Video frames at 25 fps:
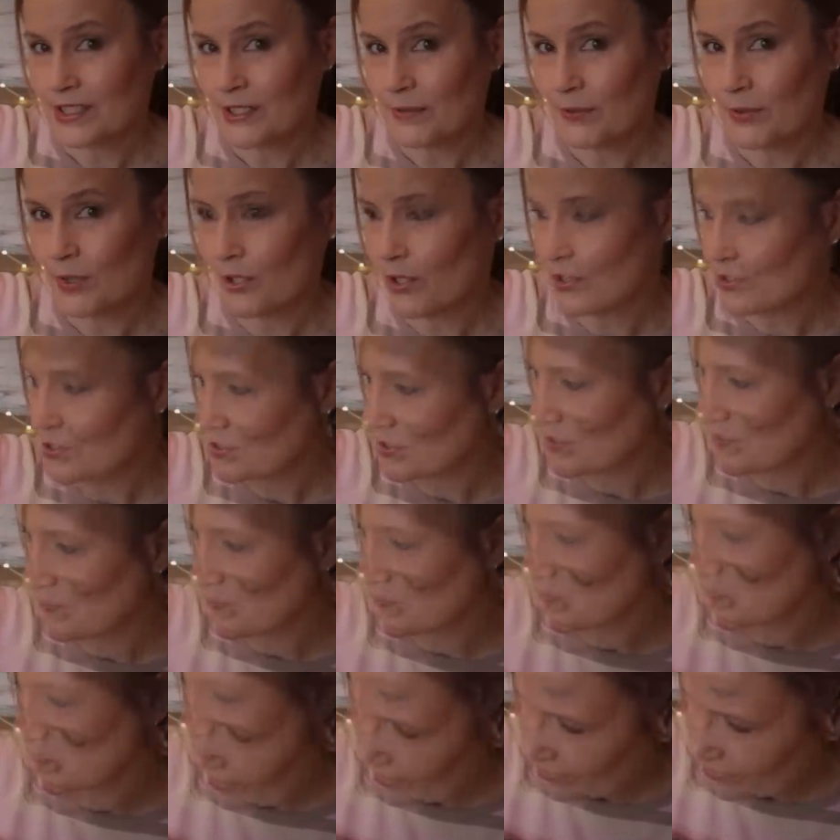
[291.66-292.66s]
autumn.
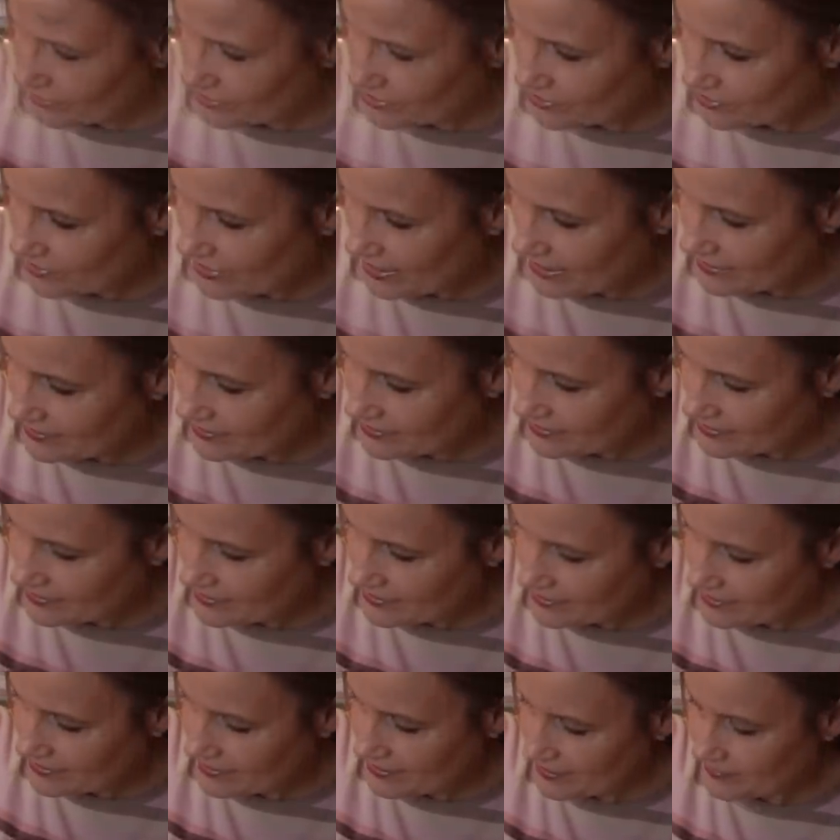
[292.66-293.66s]
I also added
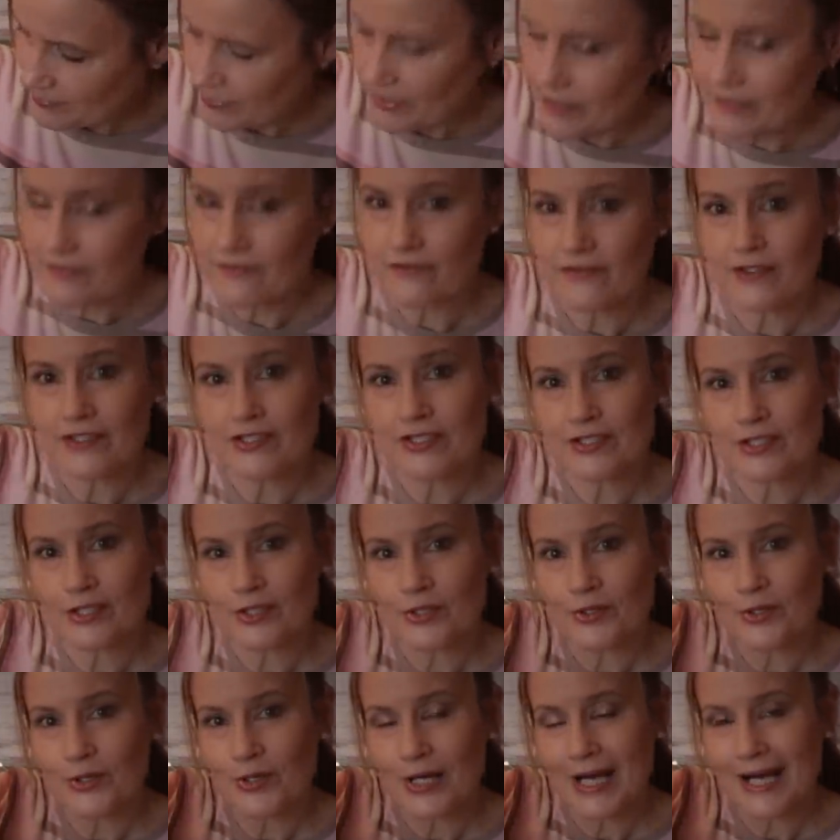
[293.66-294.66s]
a little bit of
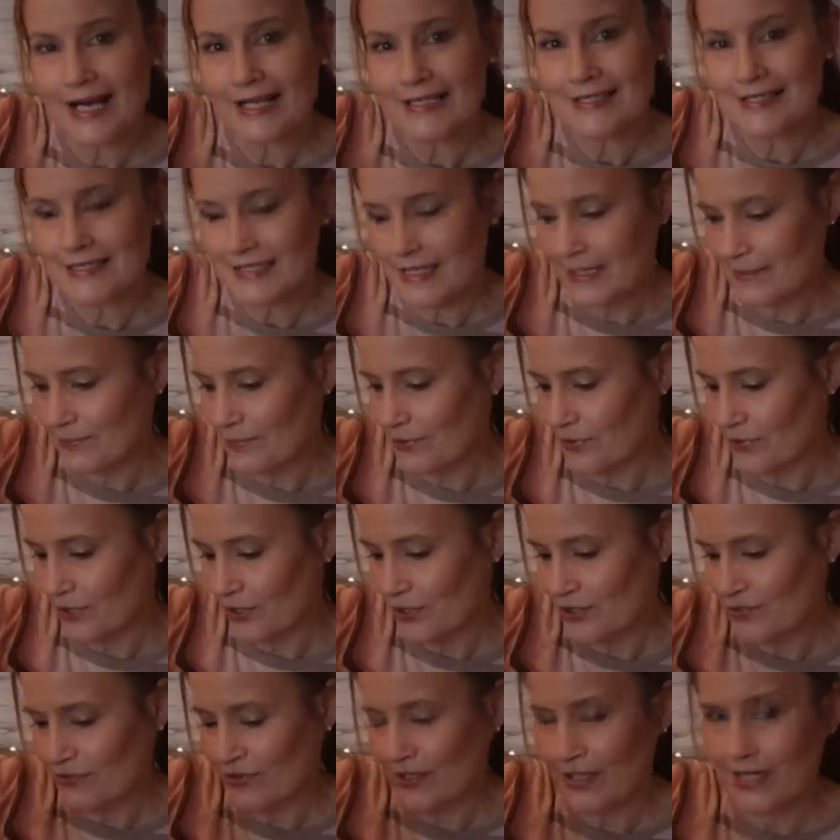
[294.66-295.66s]
slow hand
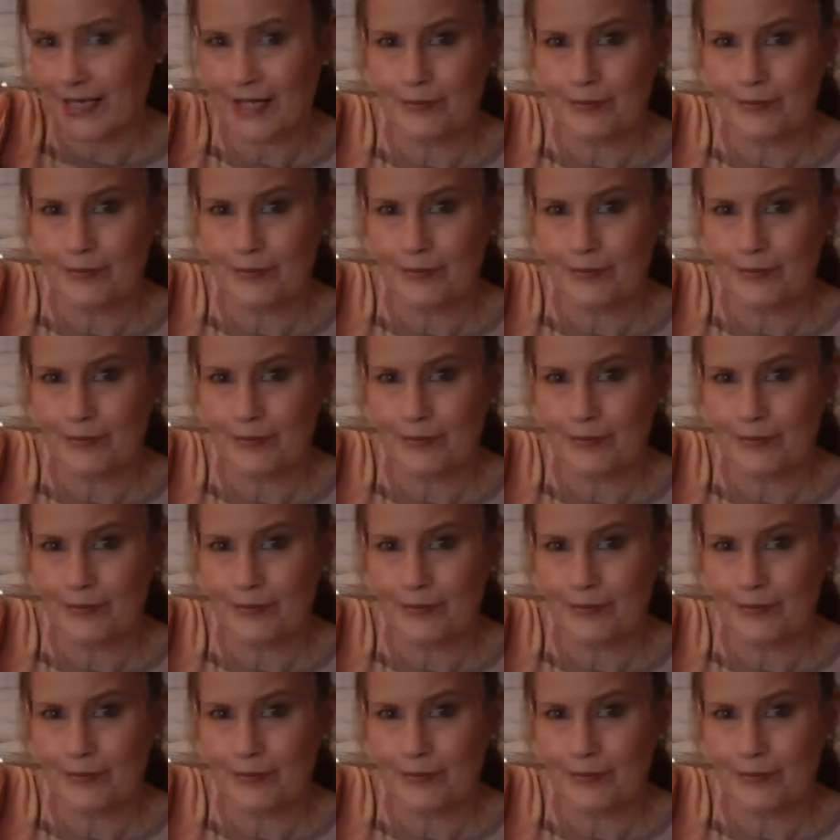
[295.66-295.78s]
embroidery.